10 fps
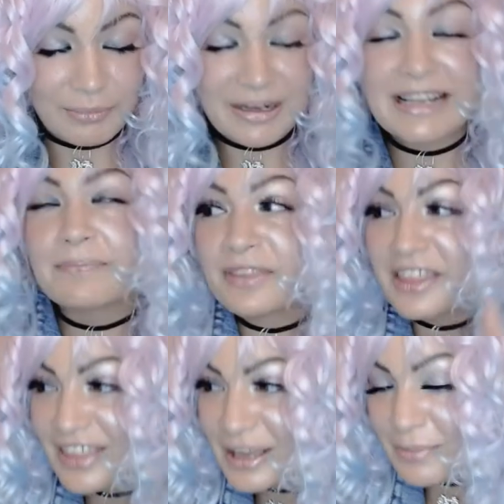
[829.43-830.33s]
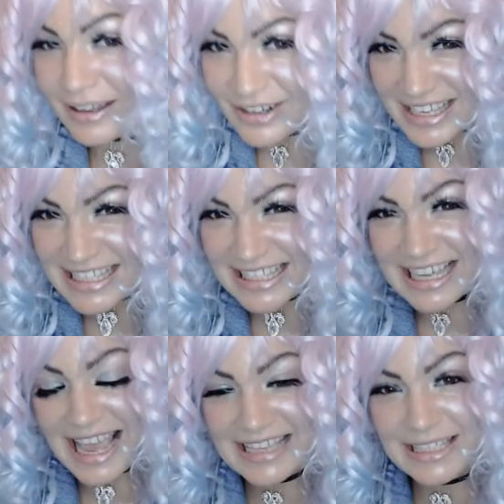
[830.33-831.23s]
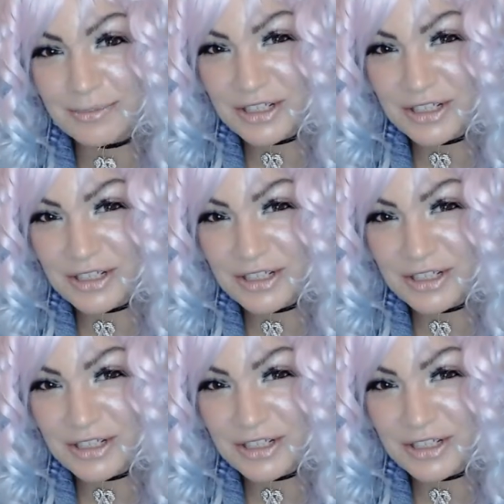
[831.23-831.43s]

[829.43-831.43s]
But the thing about it is it has to be